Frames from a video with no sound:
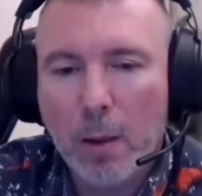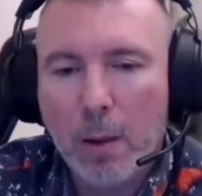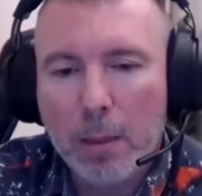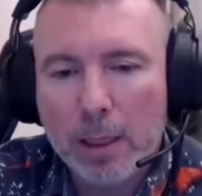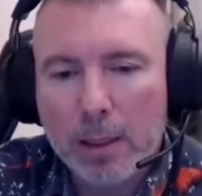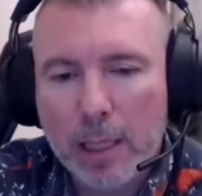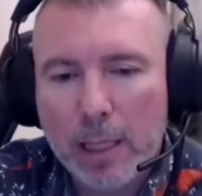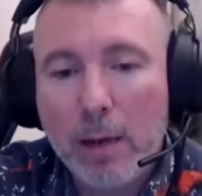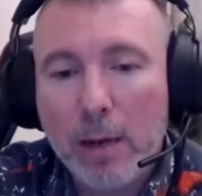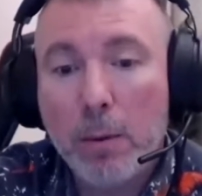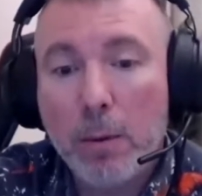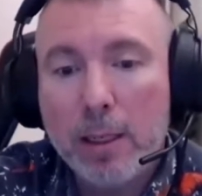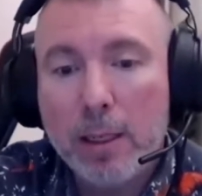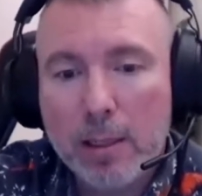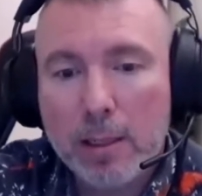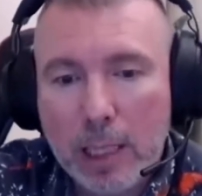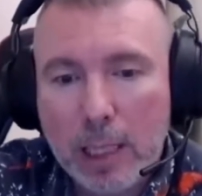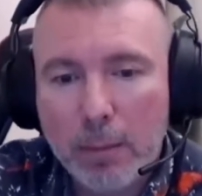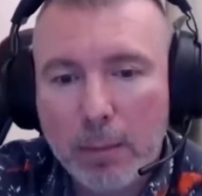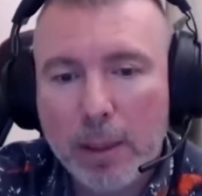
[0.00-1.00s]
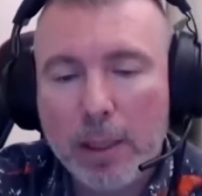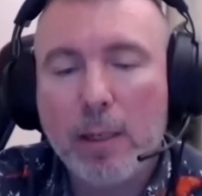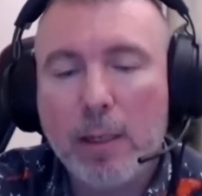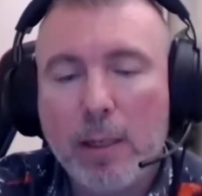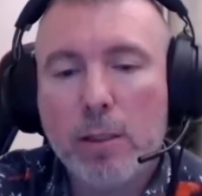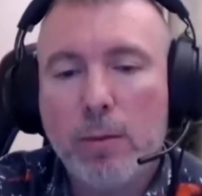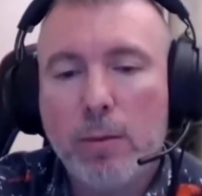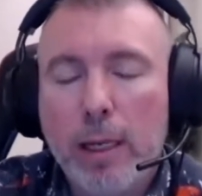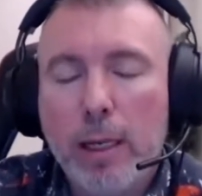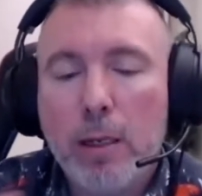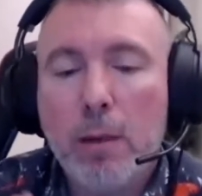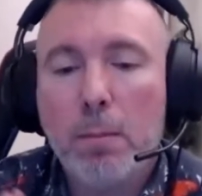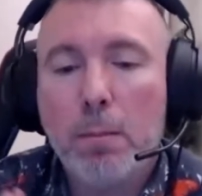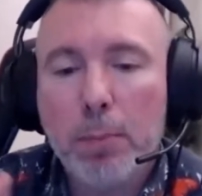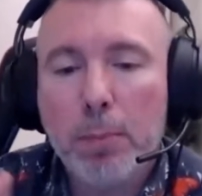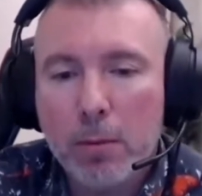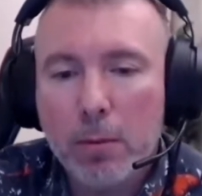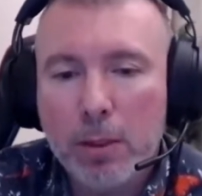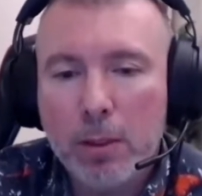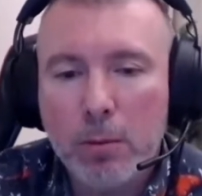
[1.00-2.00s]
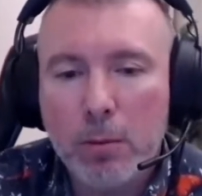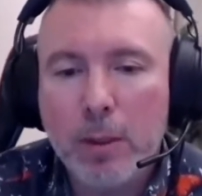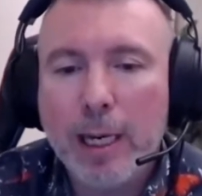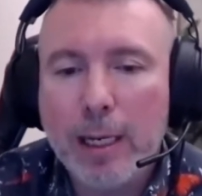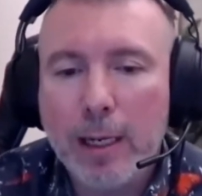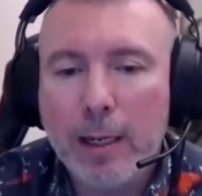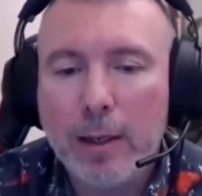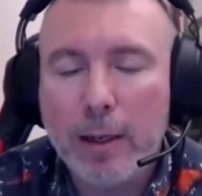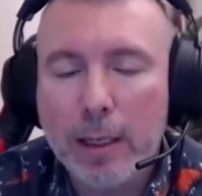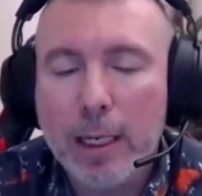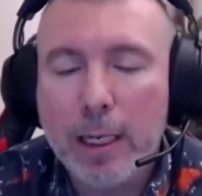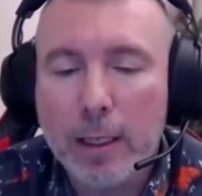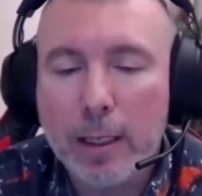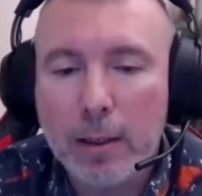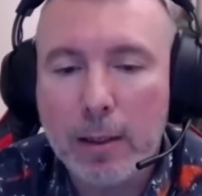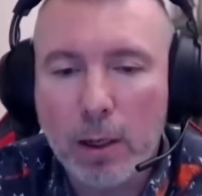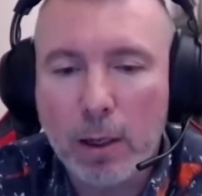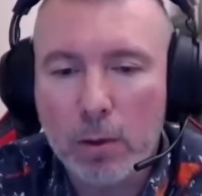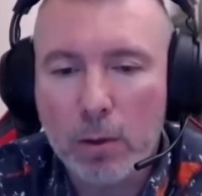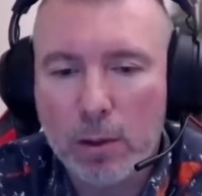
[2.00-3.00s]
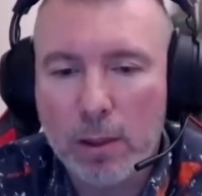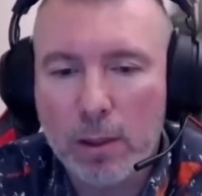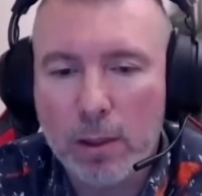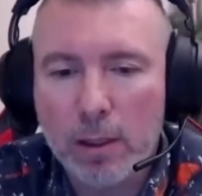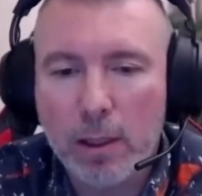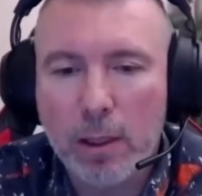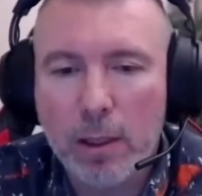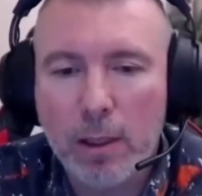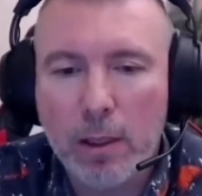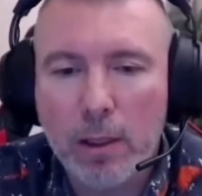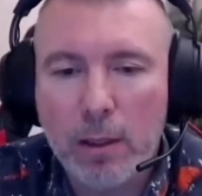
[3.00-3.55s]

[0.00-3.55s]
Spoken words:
But then when it's coming and it's ready, we directly kick it out then there.